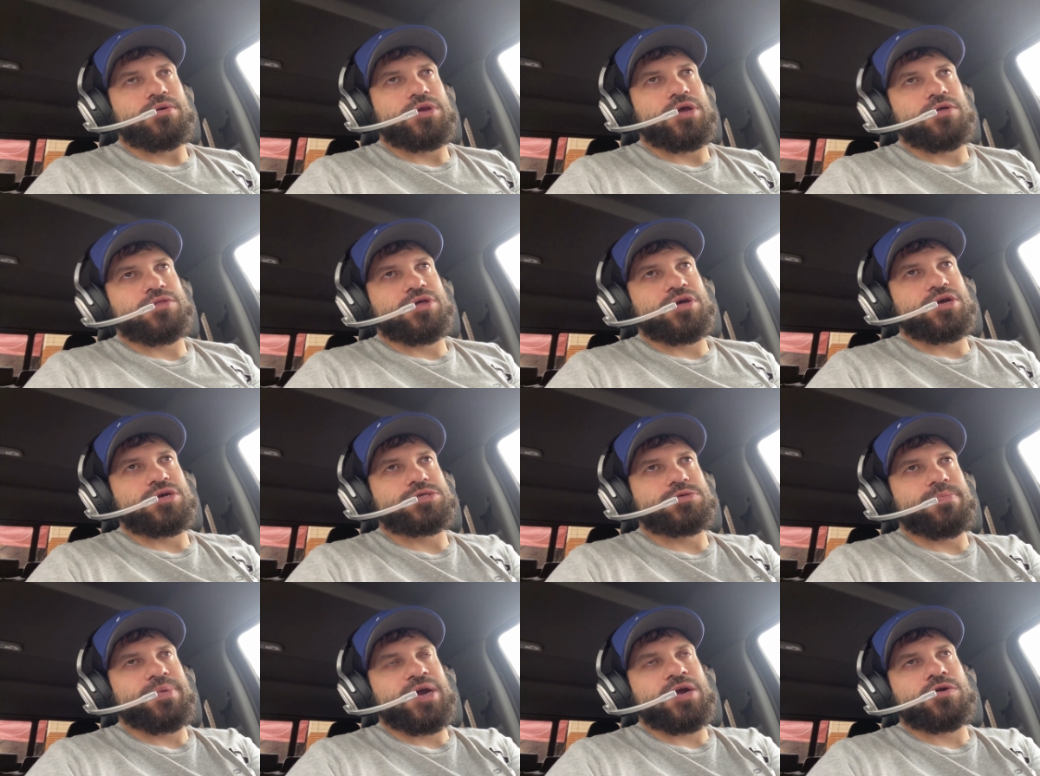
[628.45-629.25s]
Do you think it's
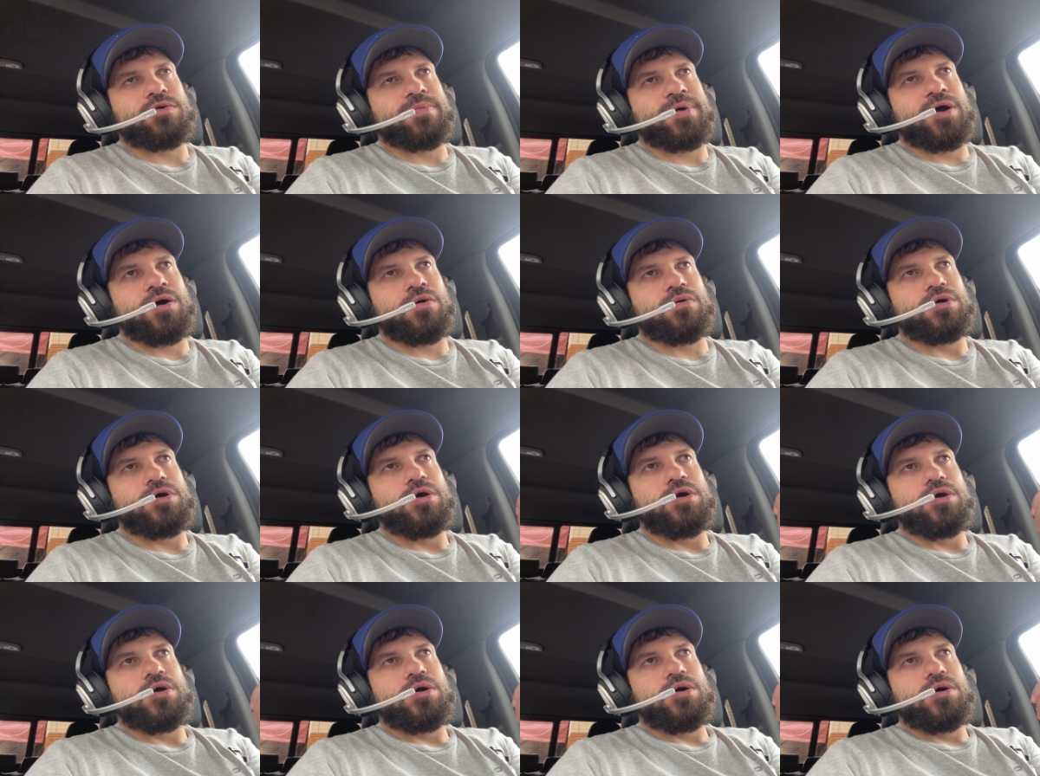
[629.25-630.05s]
Peterbilt,
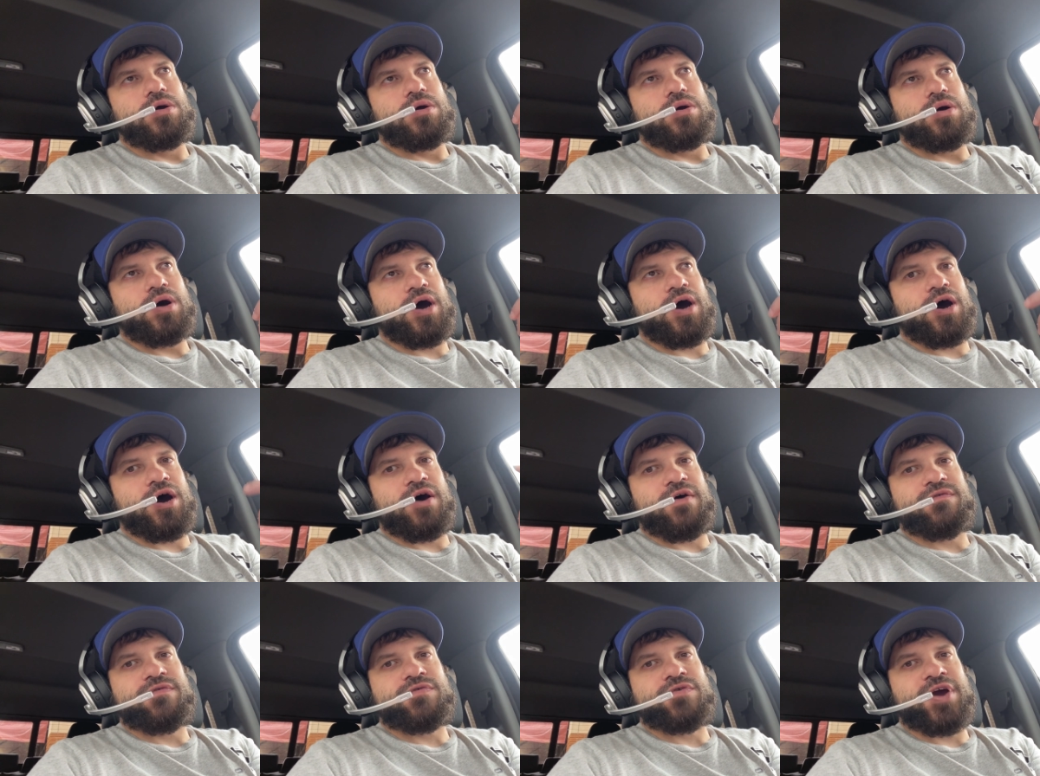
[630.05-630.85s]

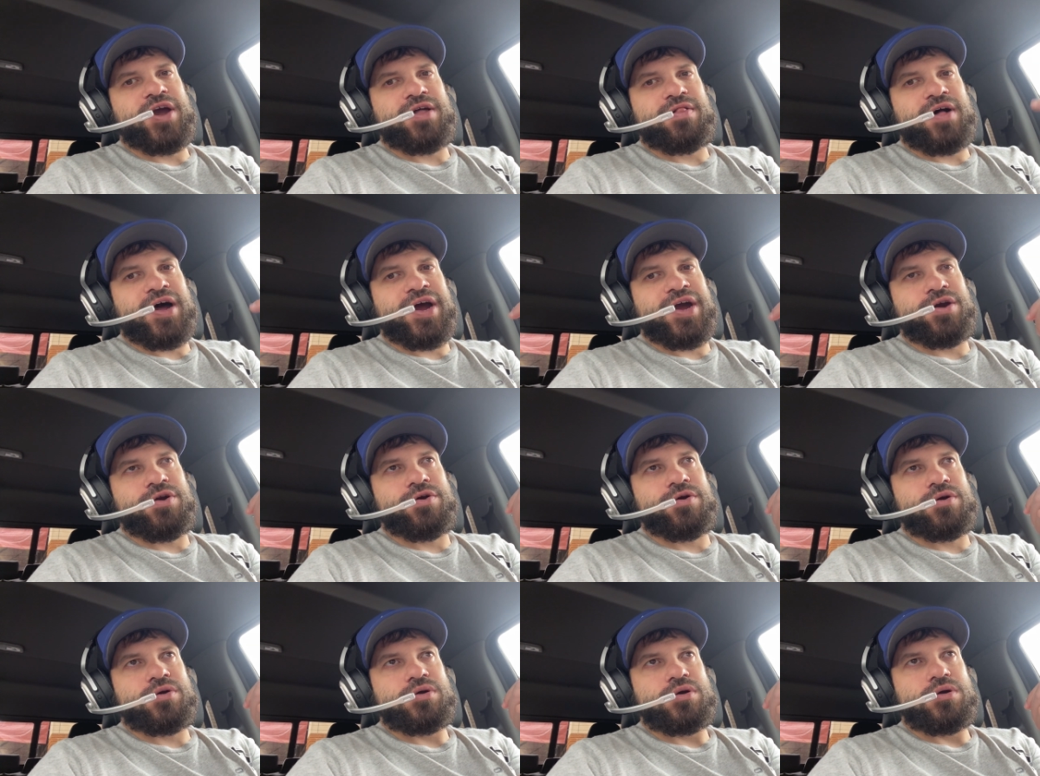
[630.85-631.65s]

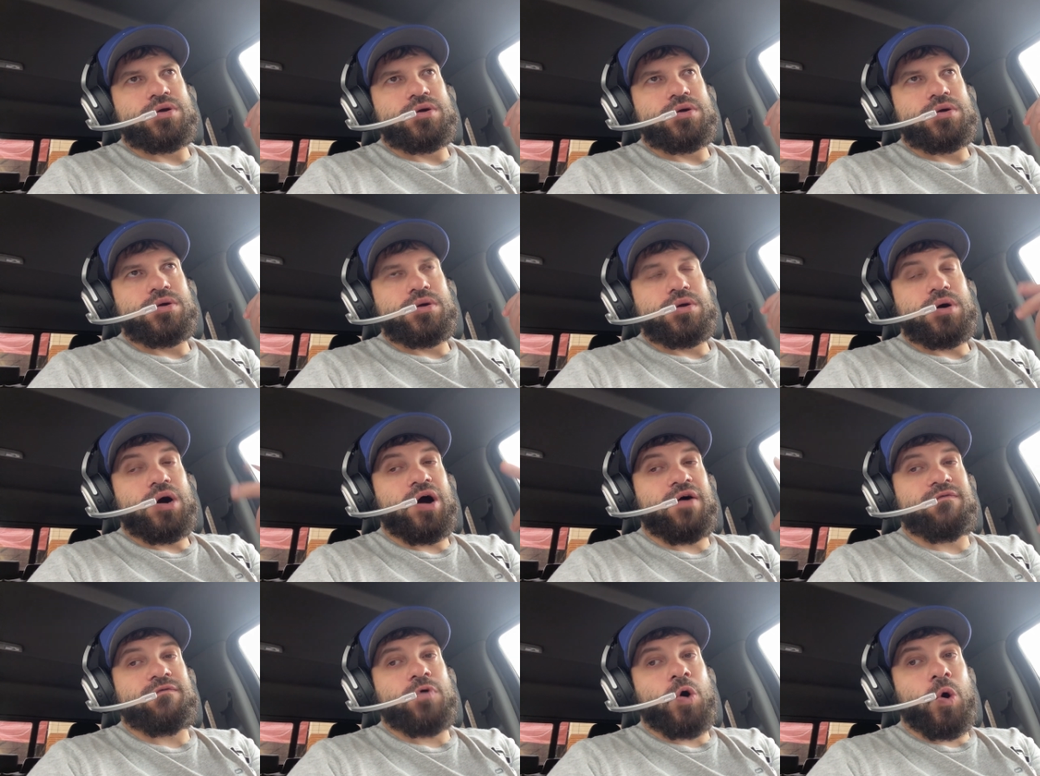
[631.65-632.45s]
Freightliner, a
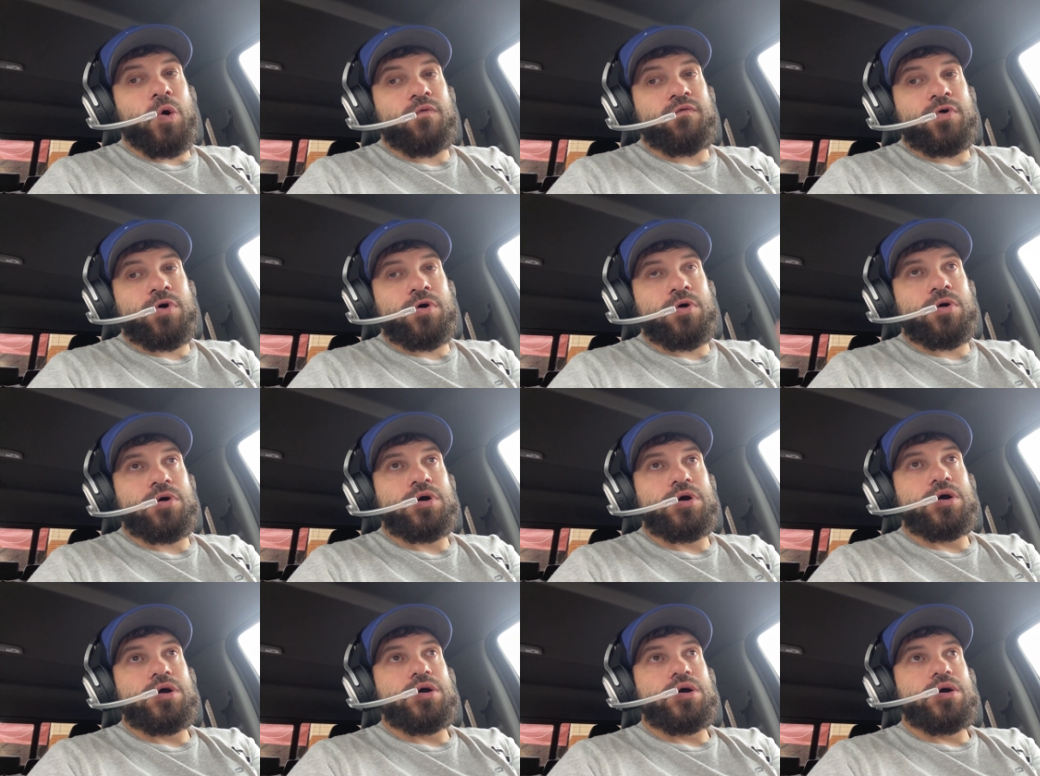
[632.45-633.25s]
Volvo,
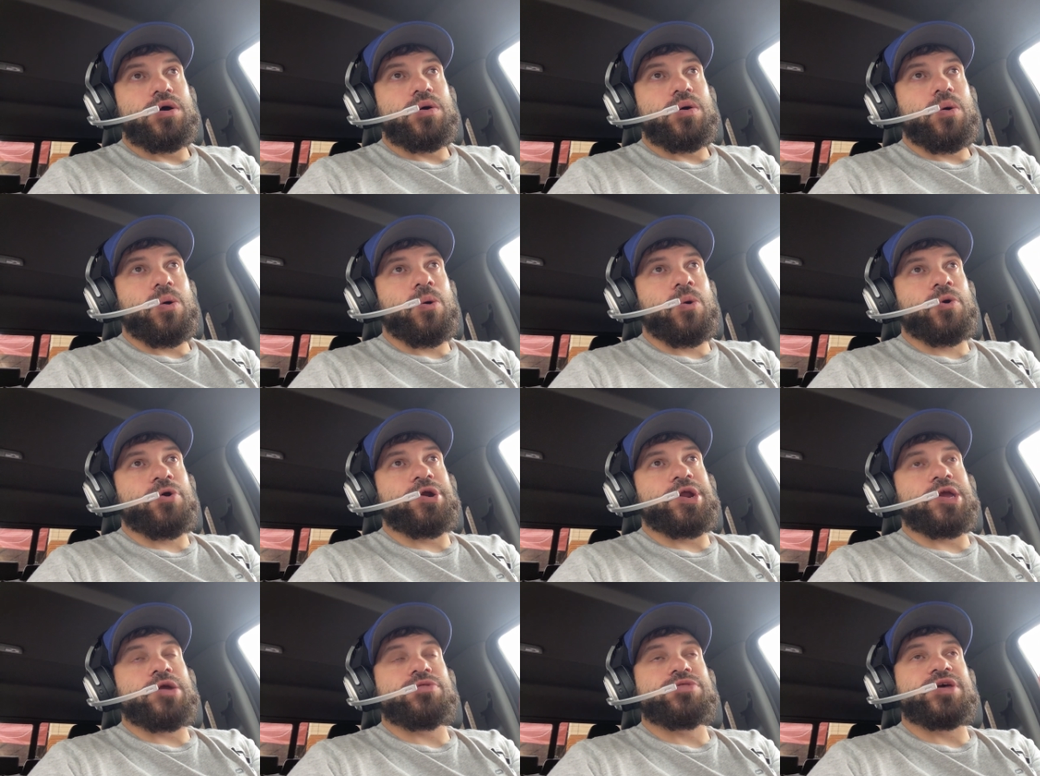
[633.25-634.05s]
or
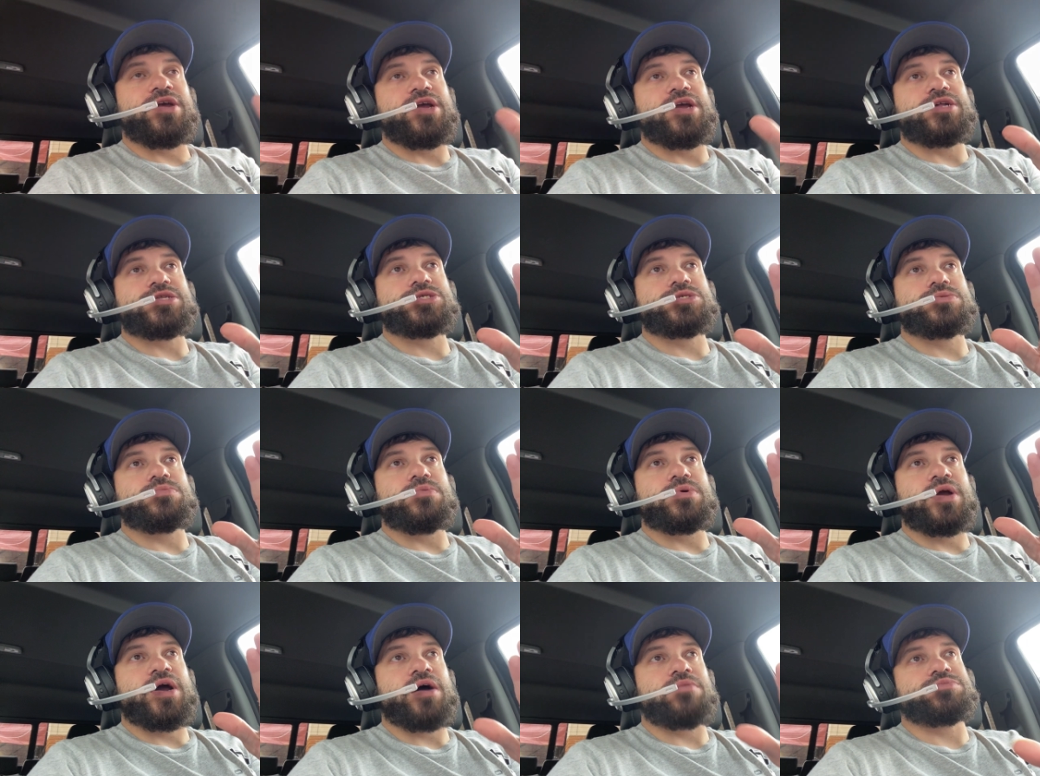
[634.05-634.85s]
do you think it
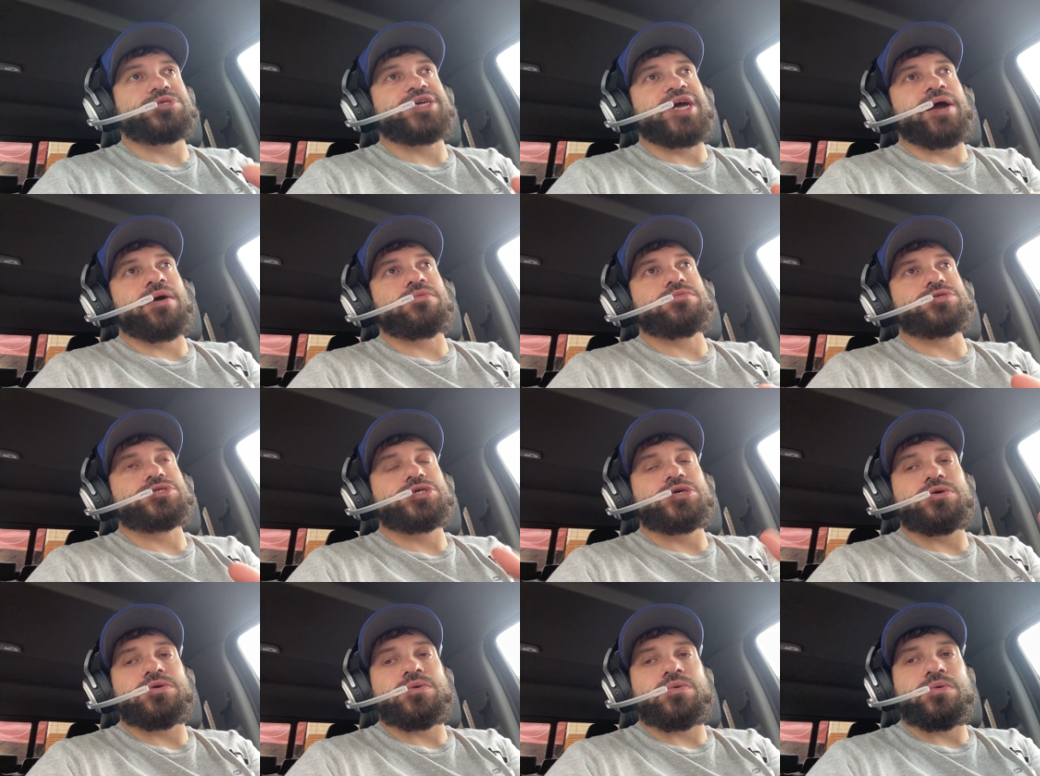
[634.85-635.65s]
comes down
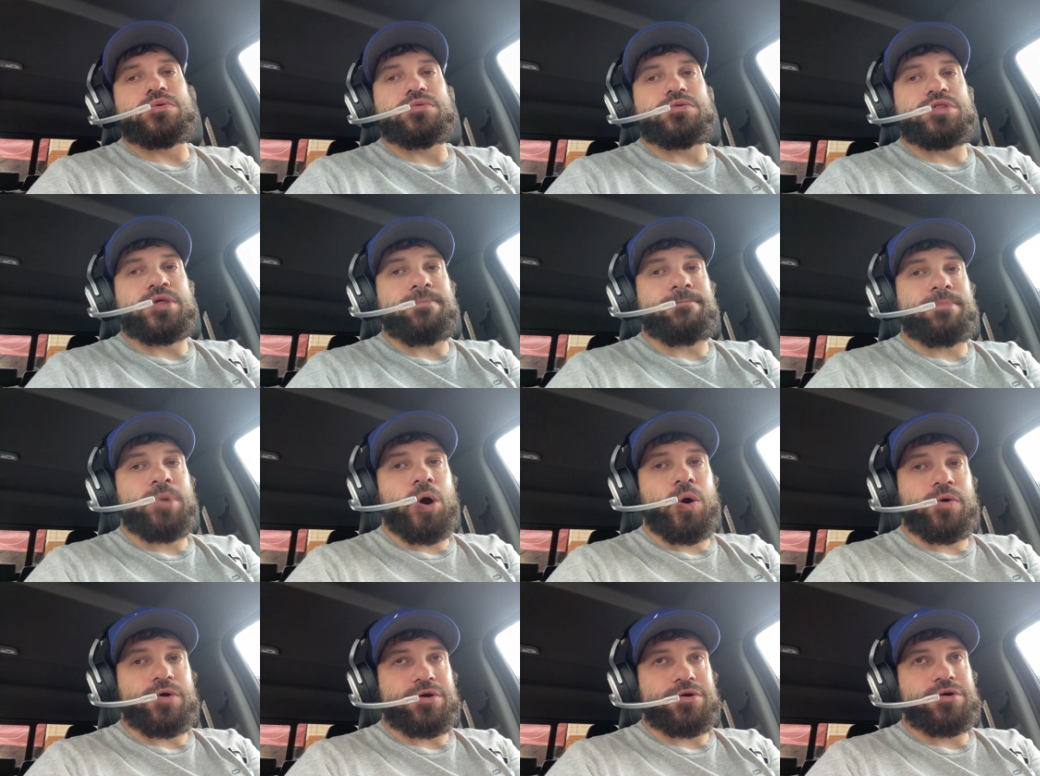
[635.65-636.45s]
to the
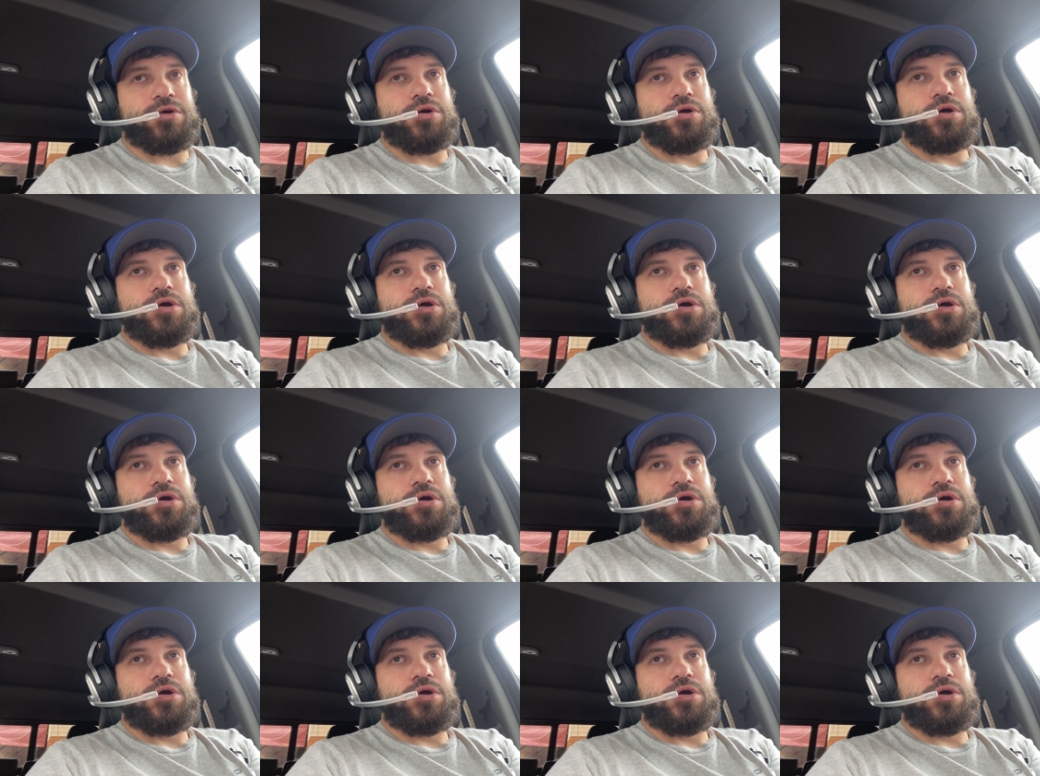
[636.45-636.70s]
motor?